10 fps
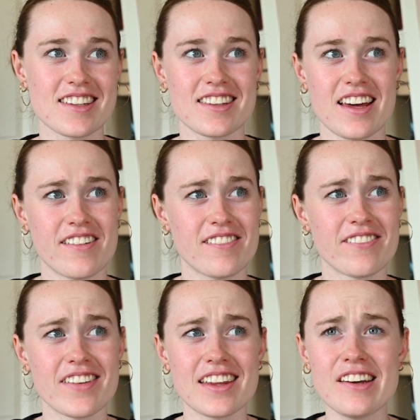
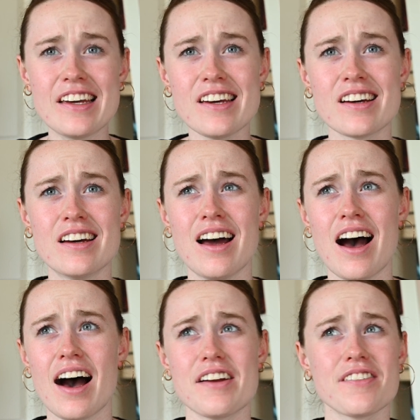
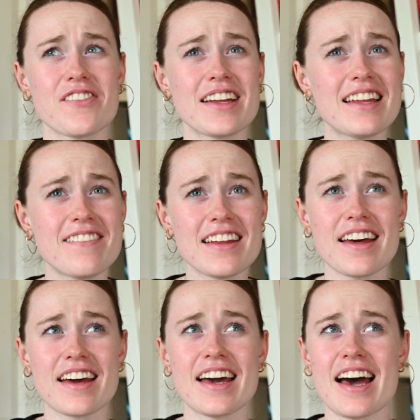I don't really feel
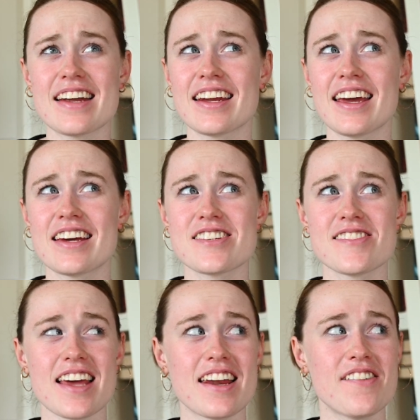like I had any
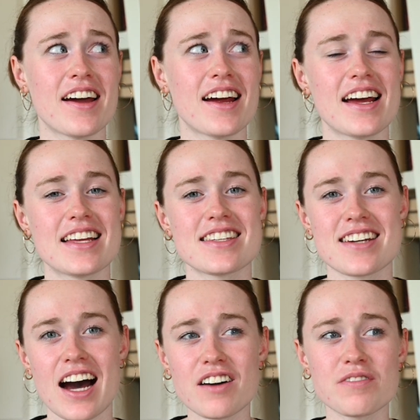issues anywhere. It's
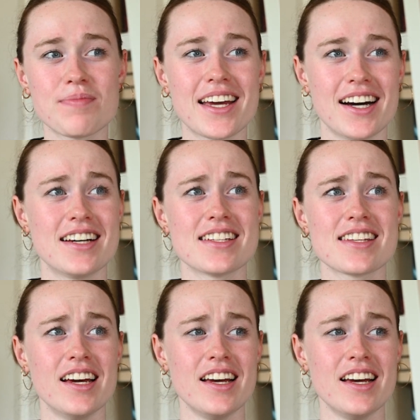tough because